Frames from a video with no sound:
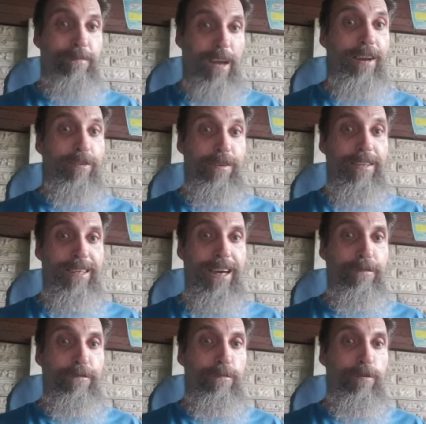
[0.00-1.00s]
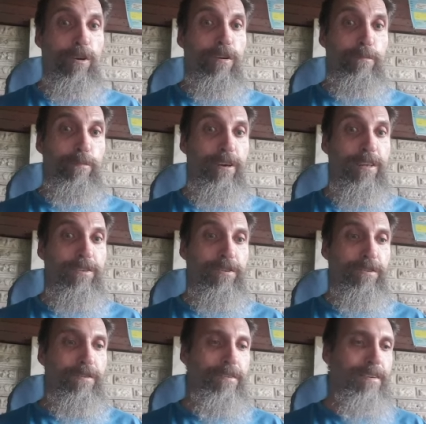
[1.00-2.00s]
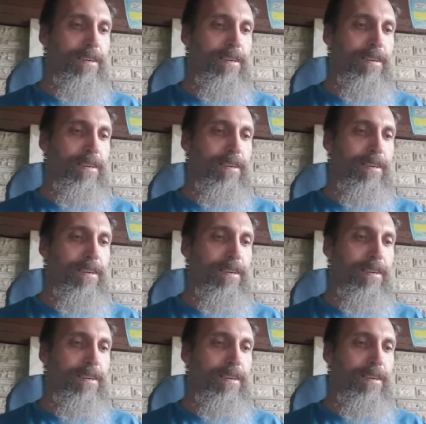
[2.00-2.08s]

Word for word: Under attack from God pretty soon.